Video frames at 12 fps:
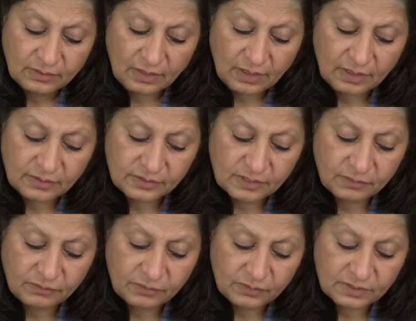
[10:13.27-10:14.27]
and some
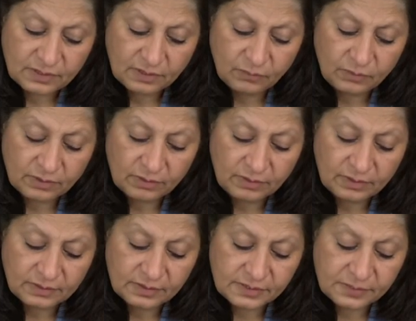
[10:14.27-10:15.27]
of you is going to work on
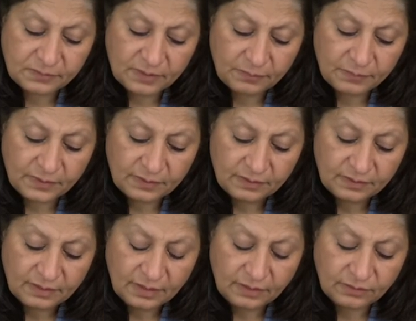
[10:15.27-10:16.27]
it in september
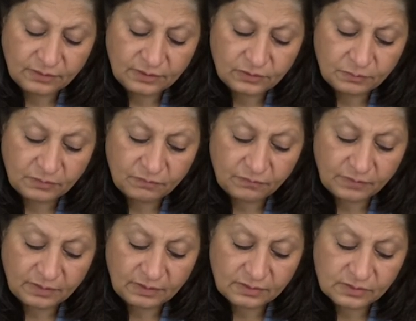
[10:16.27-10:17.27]
and you need to be
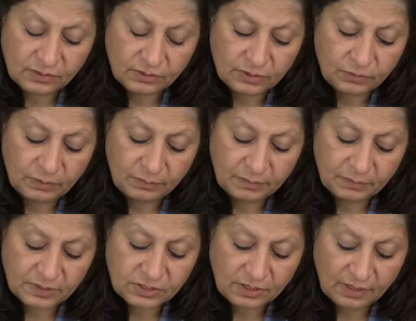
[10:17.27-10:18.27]
free so you will be
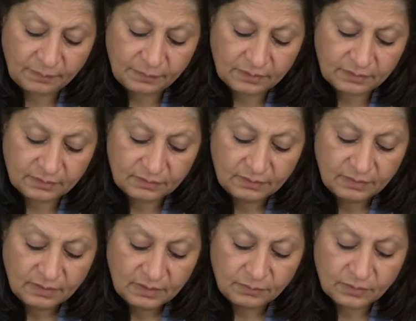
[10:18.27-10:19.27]
much happier
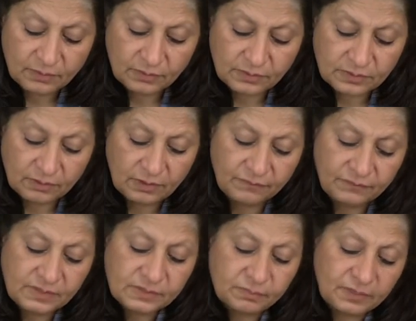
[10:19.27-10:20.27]
because all of
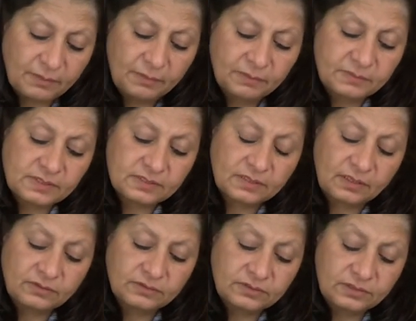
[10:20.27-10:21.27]
these problems is going to
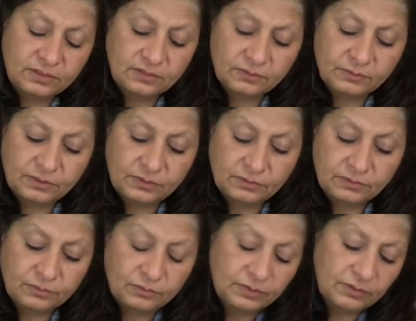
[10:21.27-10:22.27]
continue with you
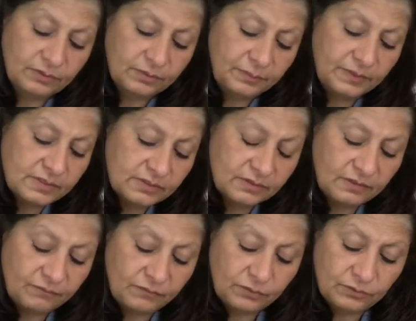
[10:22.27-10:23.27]
with your person
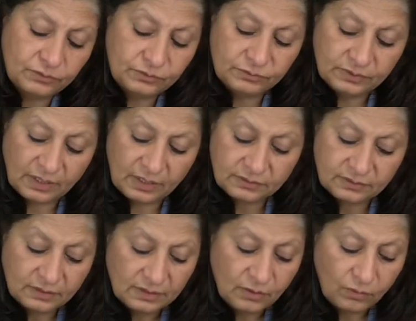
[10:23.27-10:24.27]
if you do not
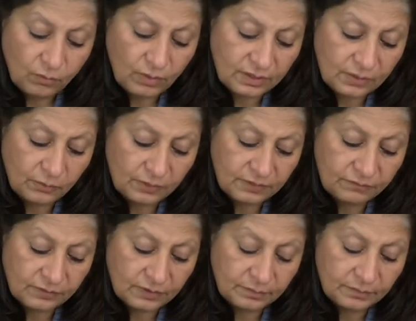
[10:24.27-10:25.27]
walk away
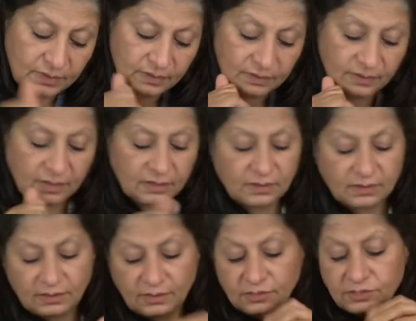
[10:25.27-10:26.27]
from the other
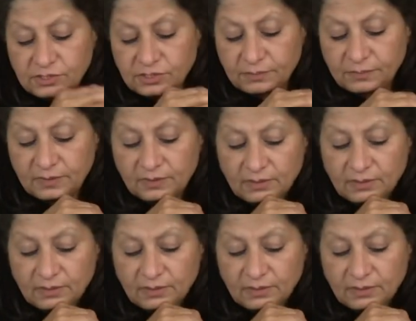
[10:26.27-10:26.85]
relationship